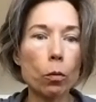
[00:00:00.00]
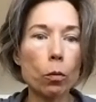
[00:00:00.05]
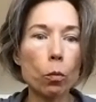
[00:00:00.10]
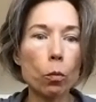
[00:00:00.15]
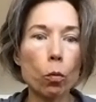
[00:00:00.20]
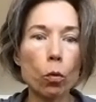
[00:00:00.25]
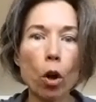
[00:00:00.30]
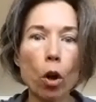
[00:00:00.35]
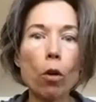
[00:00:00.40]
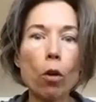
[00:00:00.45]

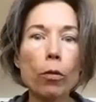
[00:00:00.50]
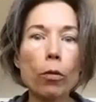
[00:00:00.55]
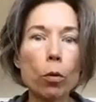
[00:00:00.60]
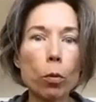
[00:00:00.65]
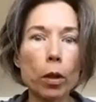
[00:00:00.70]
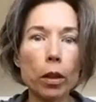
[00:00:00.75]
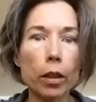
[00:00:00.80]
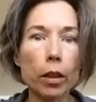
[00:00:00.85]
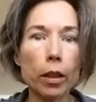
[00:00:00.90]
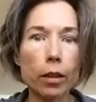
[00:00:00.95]
COVID
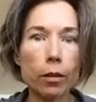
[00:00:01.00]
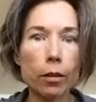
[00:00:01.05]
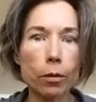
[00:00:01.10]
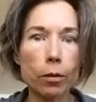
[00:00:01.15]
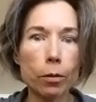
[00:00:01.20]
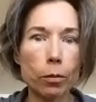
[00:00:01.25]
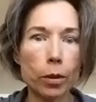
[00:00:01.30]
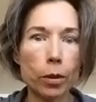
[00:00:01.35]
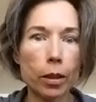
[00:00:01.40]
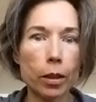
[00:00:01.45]
willing,
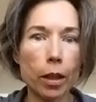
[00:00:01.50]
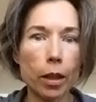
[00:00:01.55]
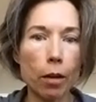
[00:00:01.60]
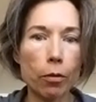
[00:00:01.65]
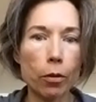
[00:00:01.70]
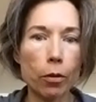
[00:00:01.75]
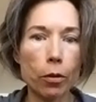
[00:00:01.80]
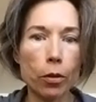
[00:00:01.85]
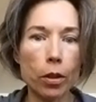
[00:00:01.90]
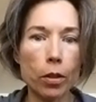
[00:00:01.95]

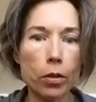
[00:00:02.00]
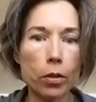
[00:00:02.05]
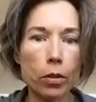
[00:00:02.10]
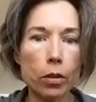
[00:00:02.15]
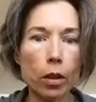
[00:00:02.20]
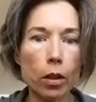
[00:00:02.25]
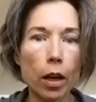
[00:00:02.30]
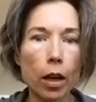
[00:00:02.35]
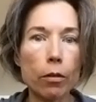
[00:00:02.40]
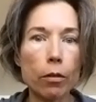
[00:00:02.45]
whenever this
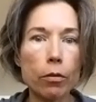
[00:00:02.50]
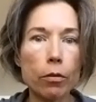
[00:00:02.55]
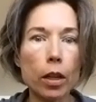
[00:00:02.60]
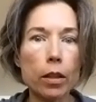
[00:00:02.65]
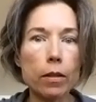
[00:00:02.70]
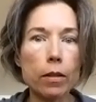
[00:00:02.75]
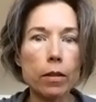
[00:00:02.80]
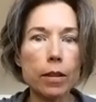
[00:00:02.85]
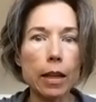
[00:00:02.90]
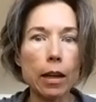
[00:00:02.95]
kind of
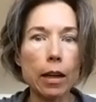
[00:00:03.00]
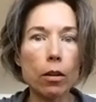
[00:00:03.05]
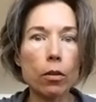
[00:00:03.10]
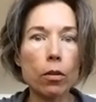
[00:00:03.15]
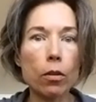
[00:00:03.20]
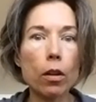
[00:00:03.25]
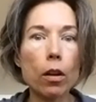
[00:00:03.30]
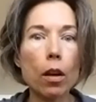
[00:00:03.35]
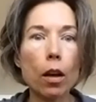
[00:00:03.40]
dies down,